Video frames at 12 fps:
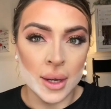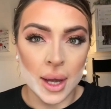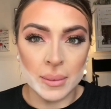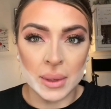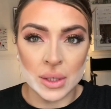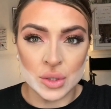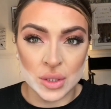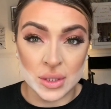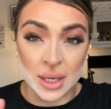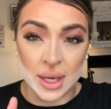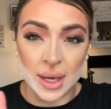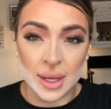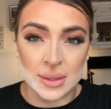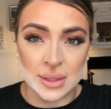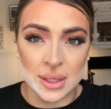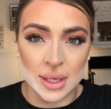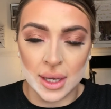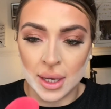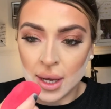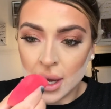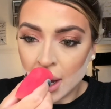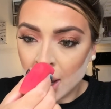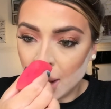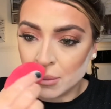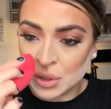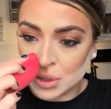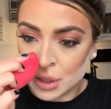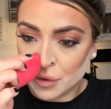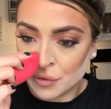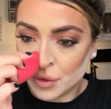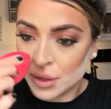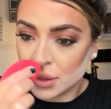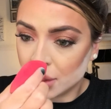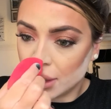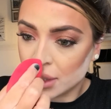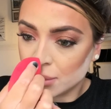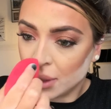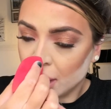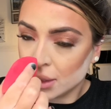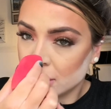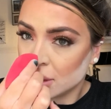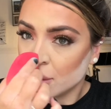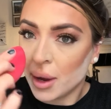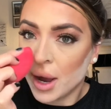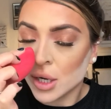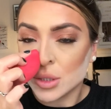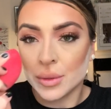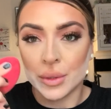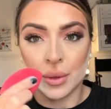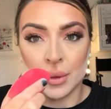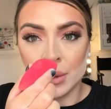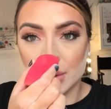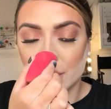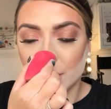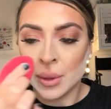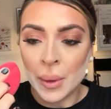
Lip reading: And we can just see instantly how much difference this made to my actual nose.